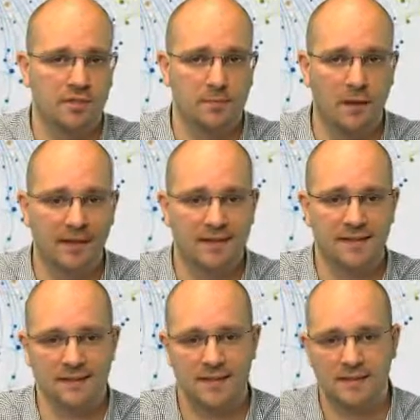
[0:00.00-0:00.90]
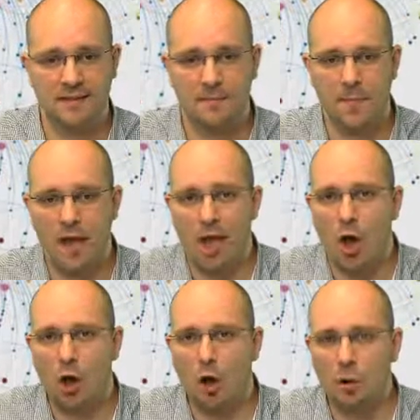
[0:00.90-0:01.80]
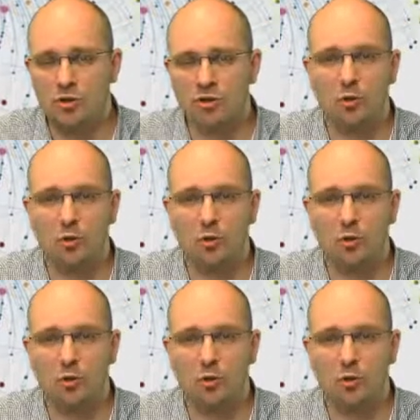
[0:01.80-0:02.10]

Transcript: dependencies. Also,